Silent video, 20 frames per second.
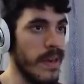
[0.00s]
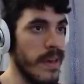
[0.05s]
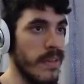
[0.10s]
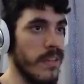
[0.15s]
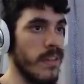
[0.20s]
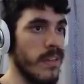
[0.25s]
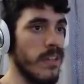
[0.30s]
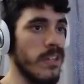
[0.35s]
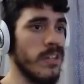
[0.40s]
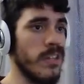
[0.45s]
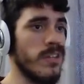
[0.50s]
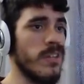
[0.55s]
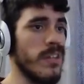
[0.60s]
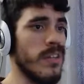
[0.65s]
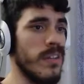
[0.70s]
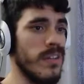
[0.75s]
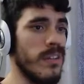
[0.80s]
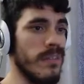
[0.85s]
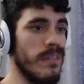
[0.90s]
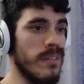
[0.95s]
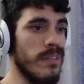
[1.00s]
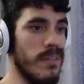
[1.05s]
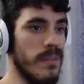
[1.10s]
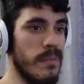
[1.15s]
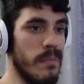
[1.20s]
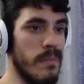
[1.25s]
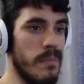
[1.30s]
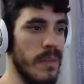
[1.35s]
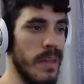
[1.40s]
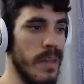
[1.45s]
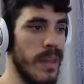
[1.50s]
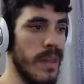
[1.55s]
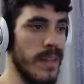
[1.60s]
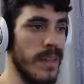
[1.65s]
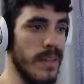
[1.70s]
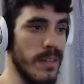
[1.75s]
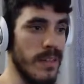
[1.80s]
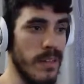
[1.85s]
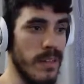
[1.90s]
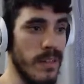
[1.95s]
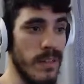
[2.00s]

The logistics behind